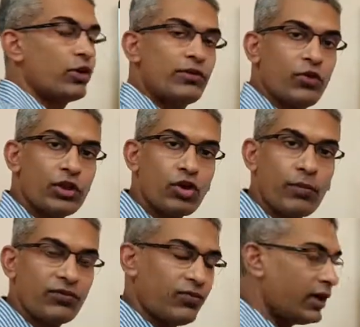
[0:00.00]
looking for
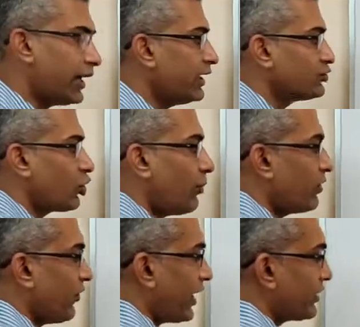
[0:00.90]
the highest common
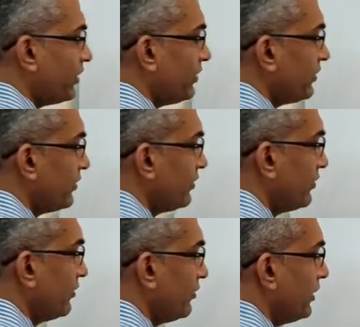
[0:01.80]
factor,
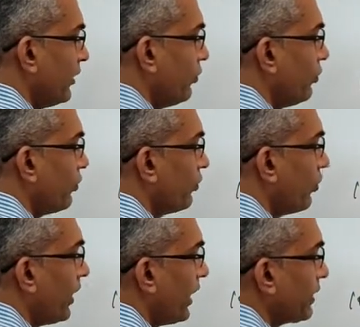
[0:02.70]
then you go
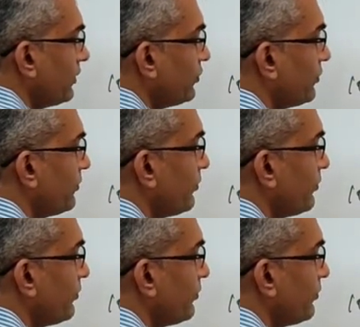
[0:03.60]
like this.